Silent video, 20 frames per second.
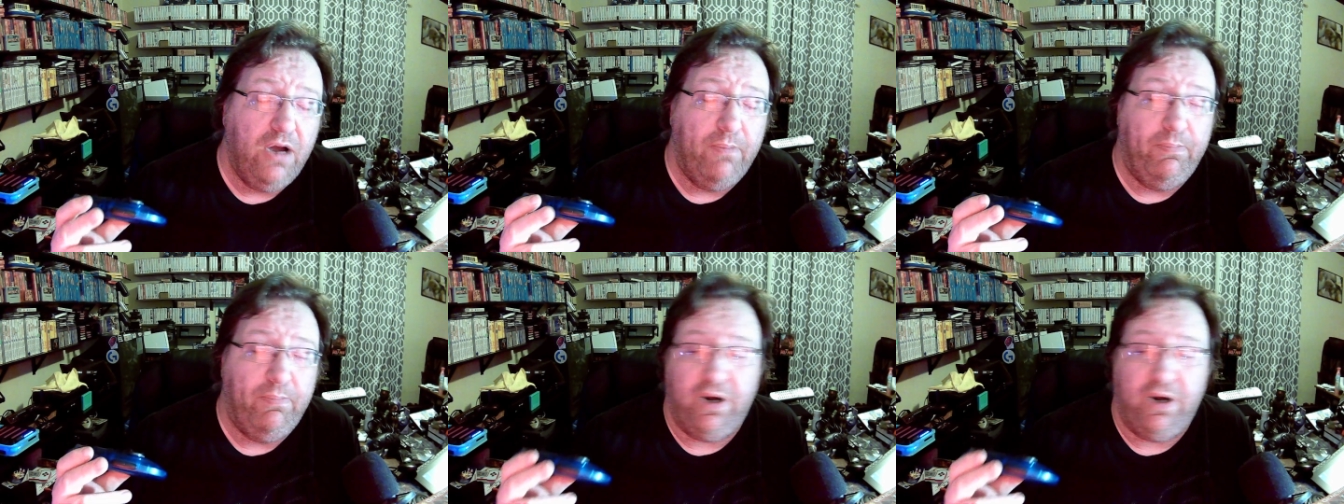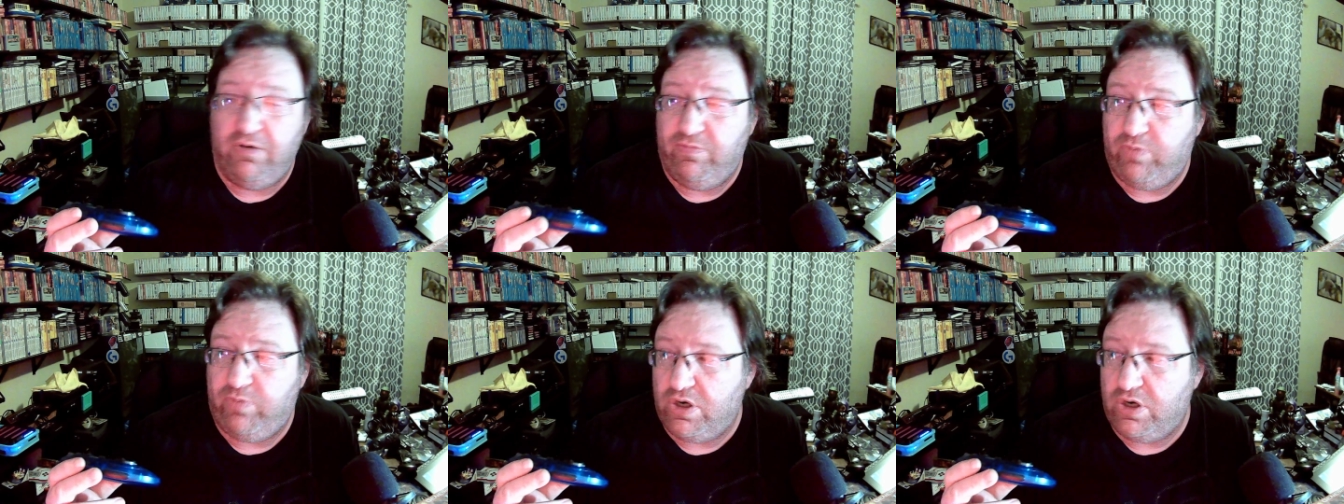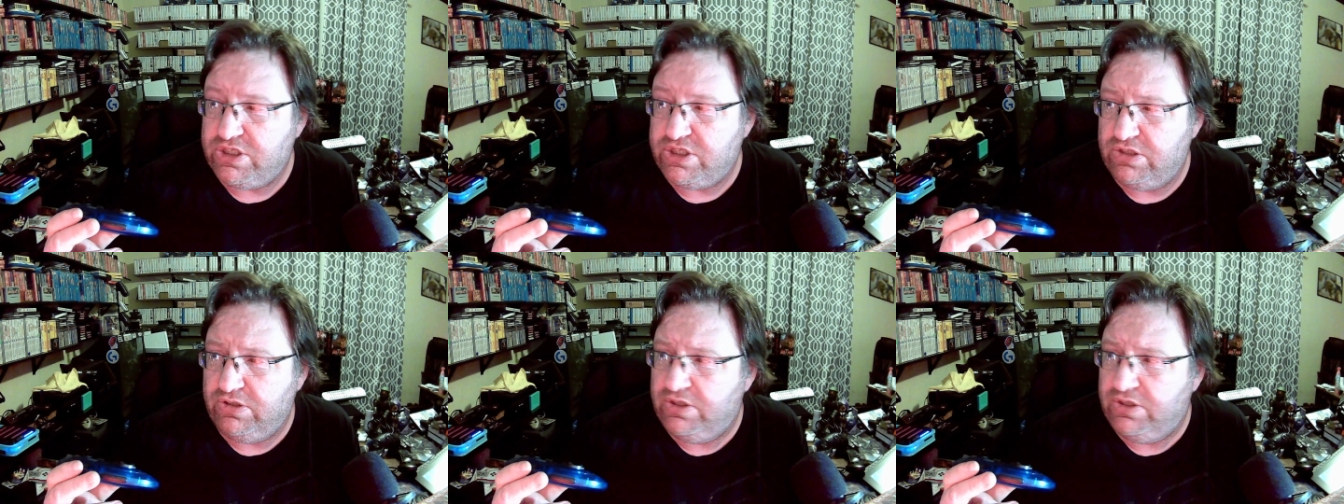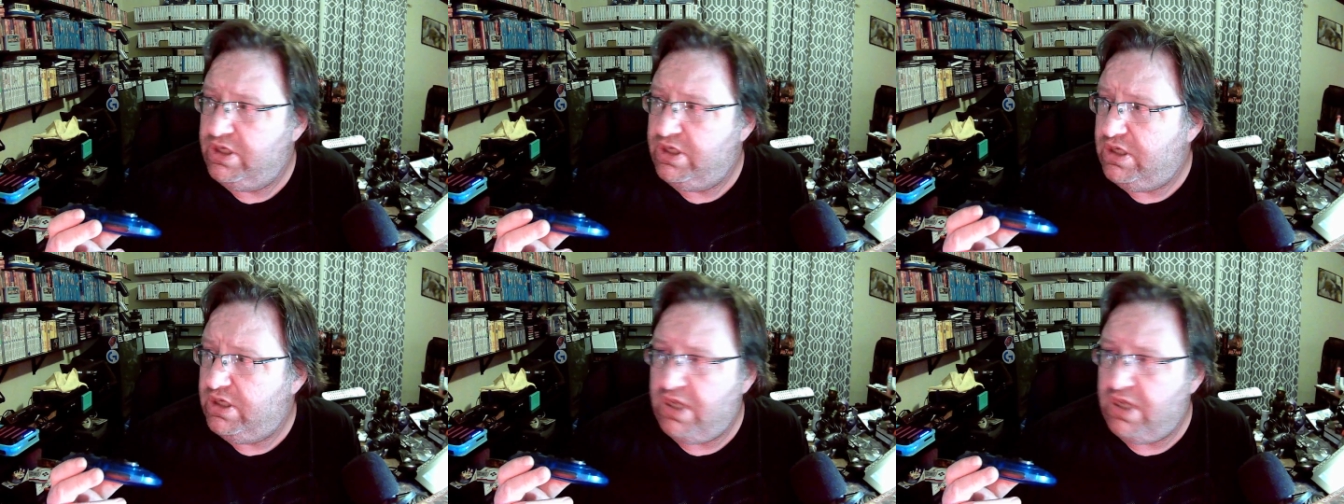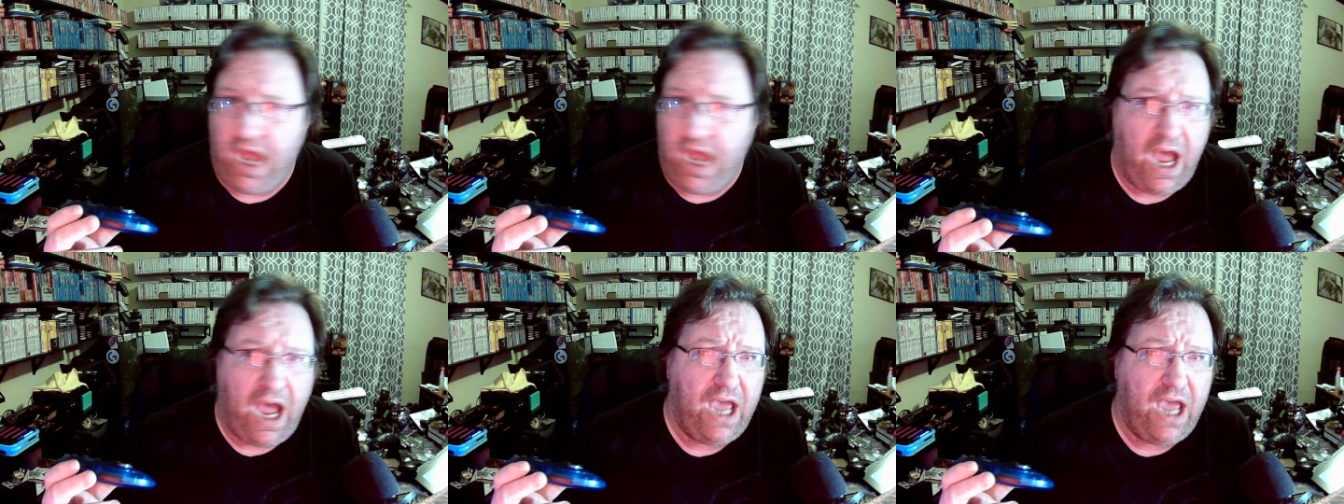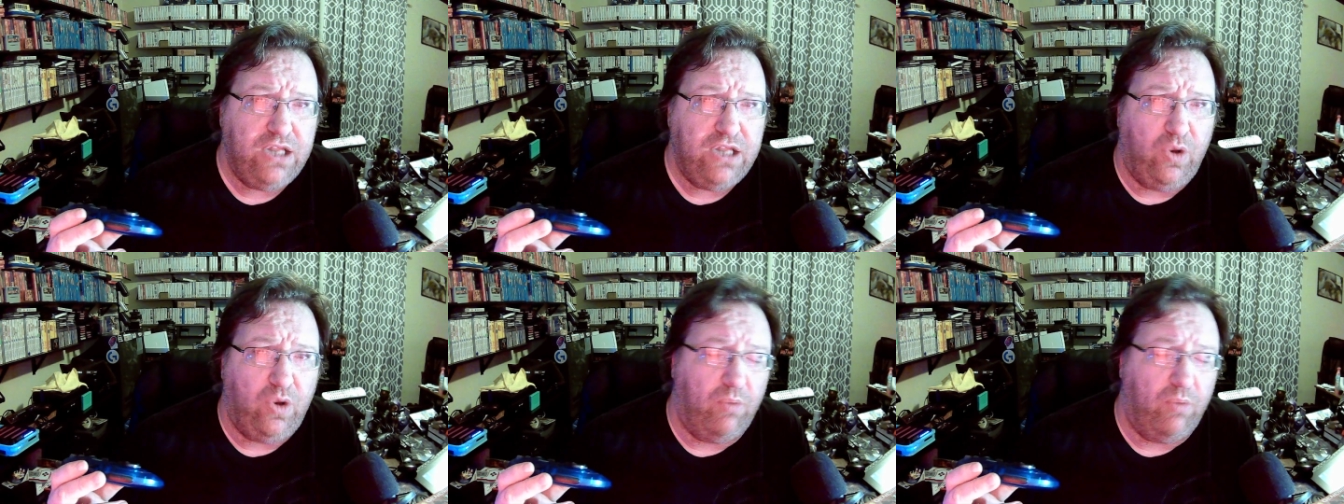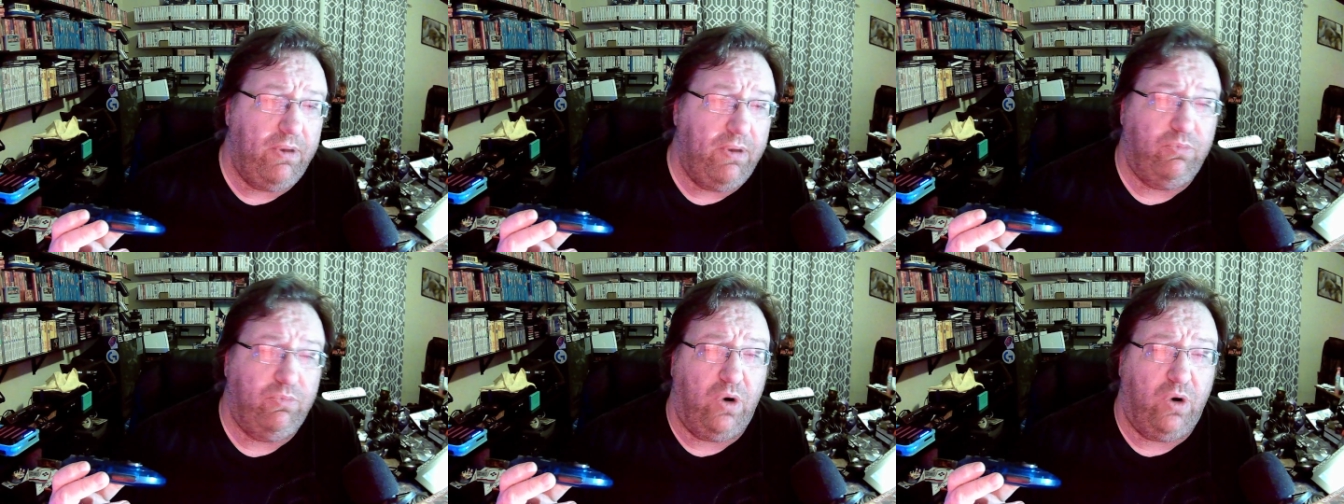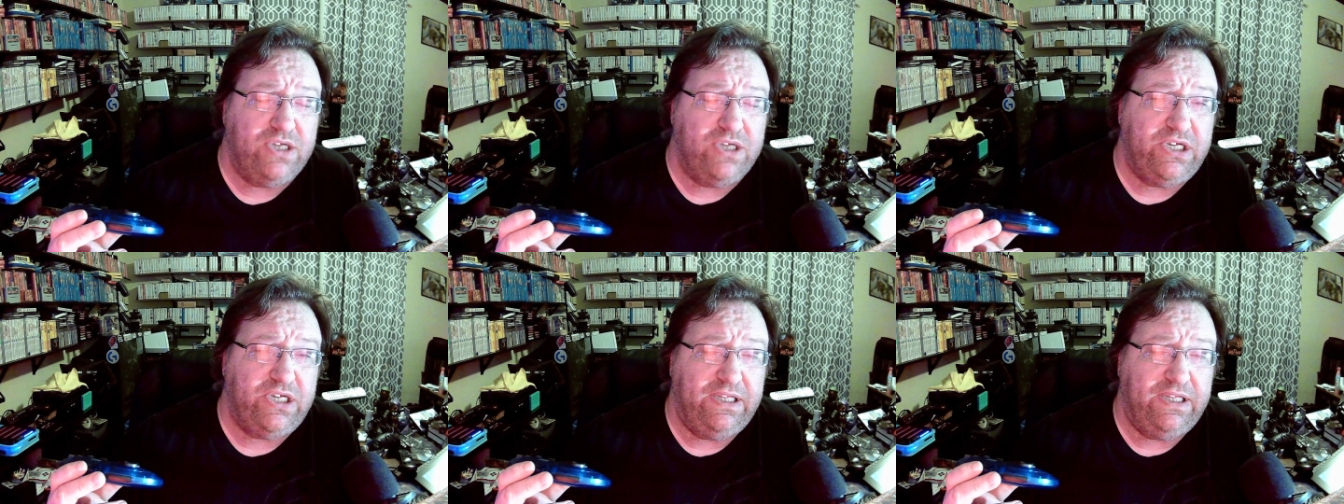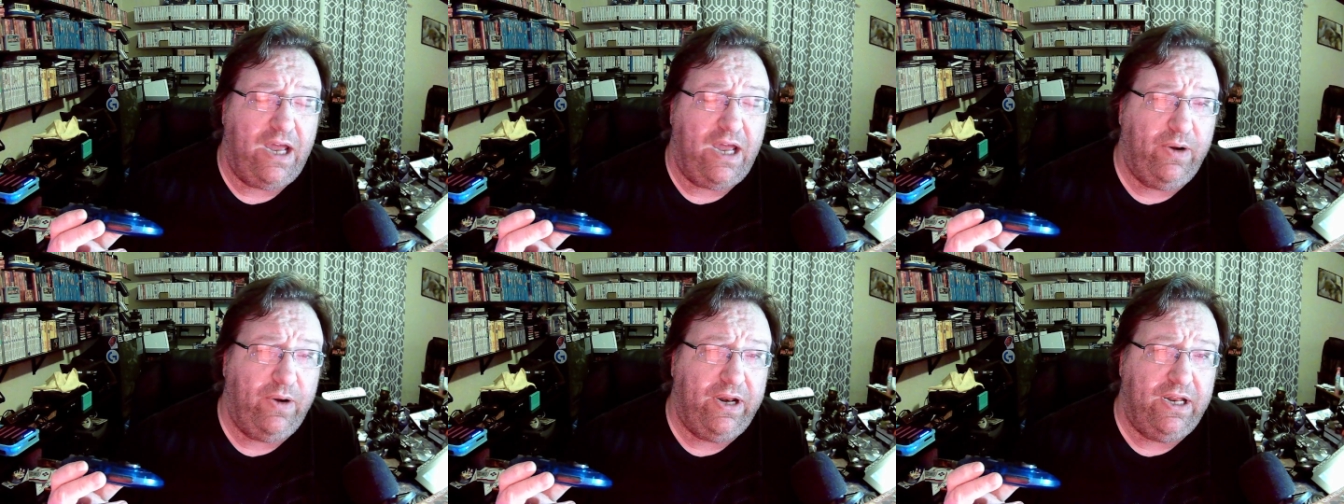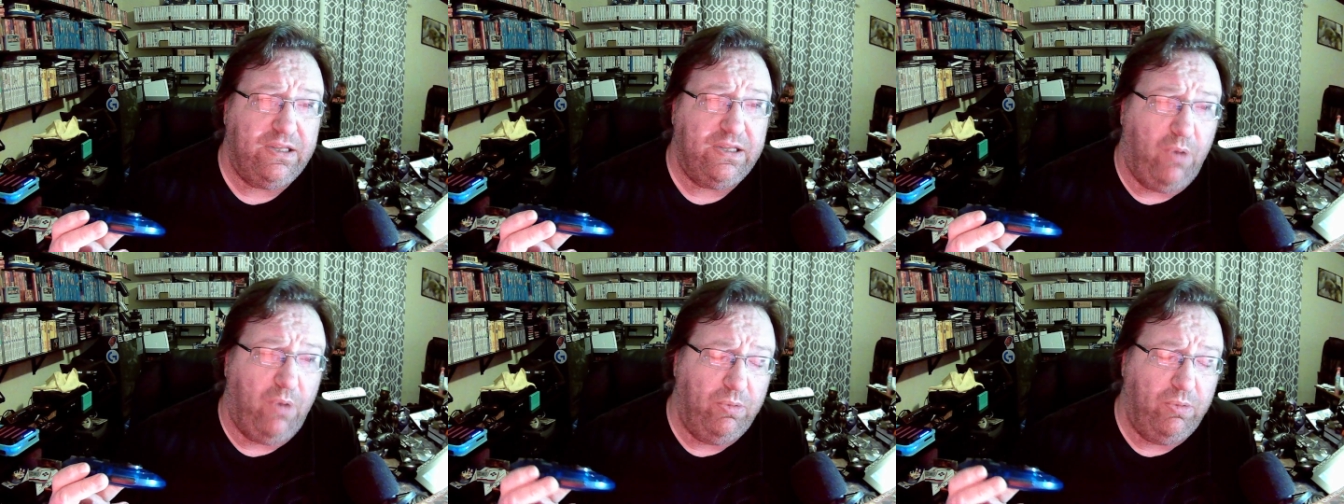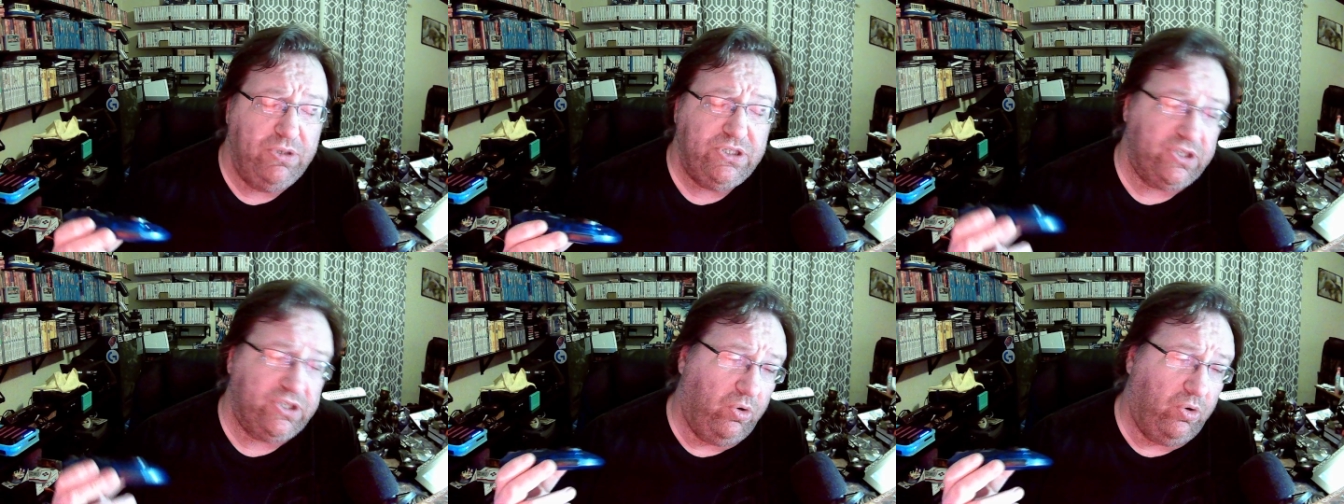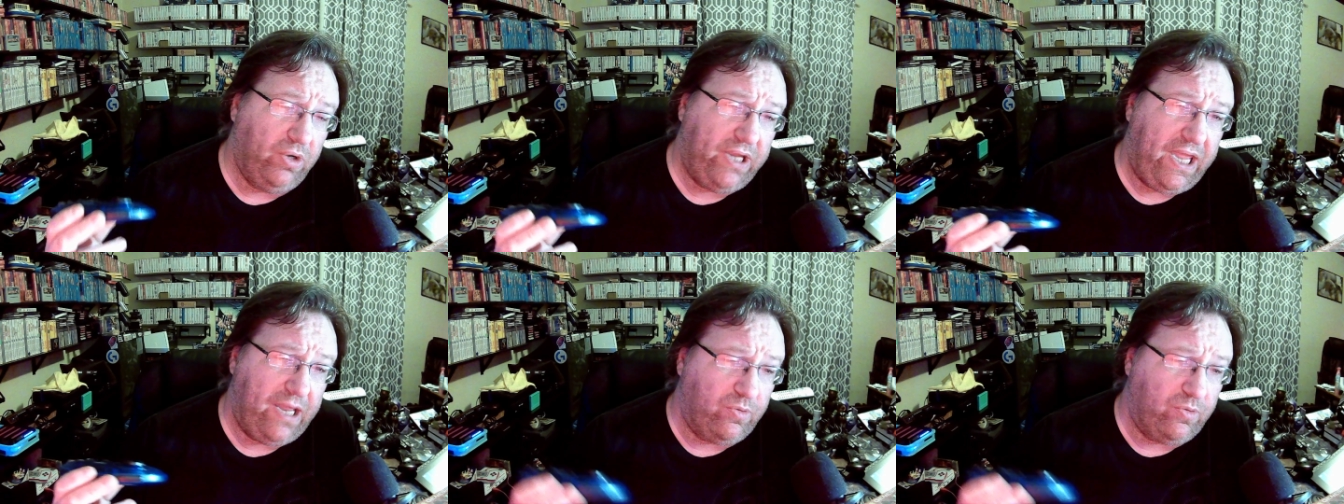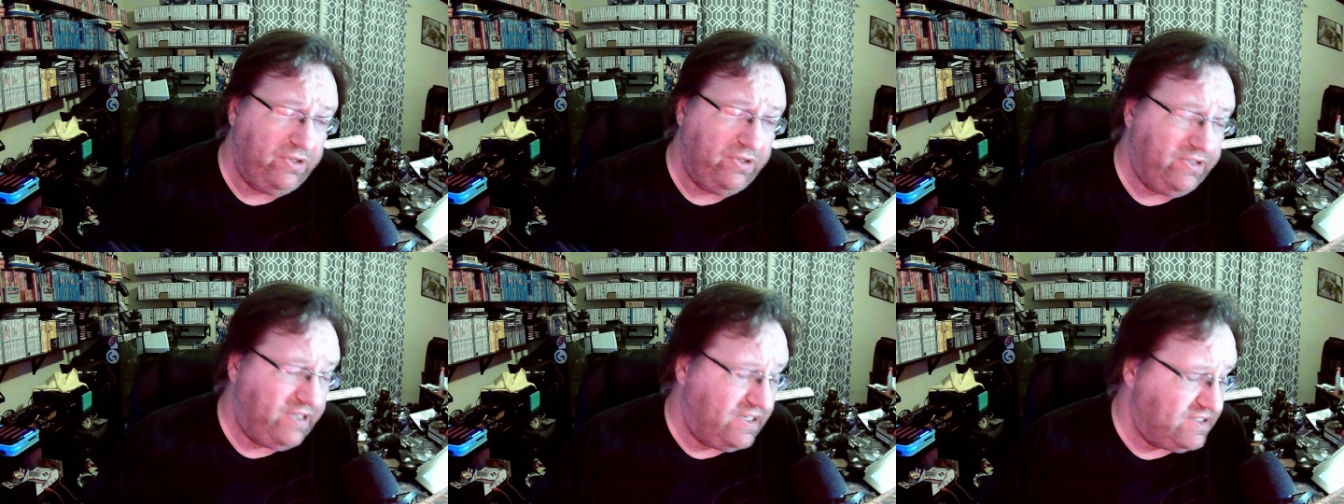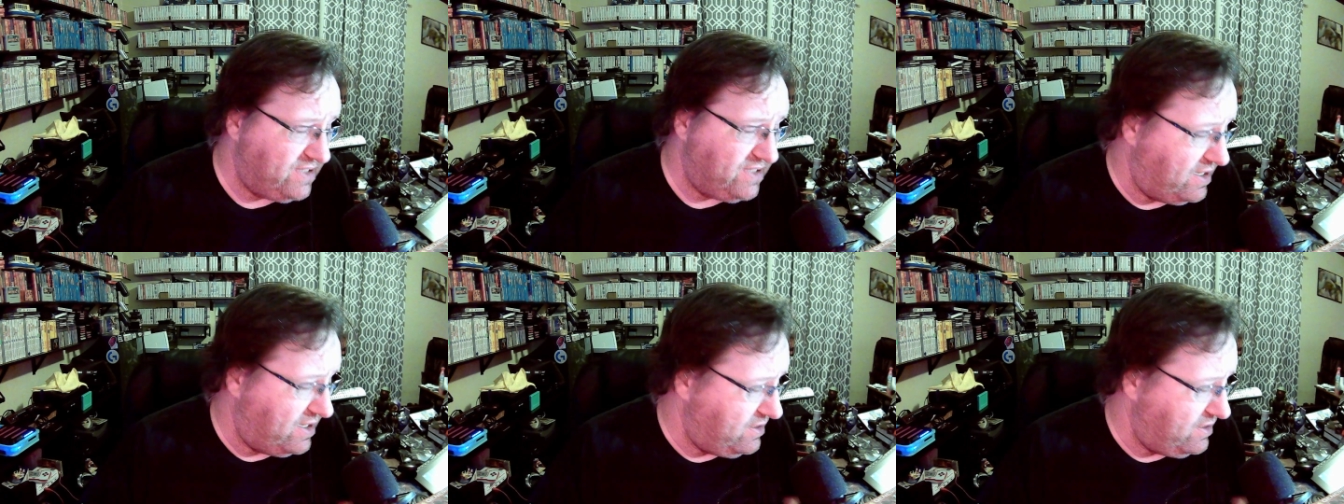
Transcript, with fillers: but unfortunately I don't remember where I set it down at at the moment, so can't really test that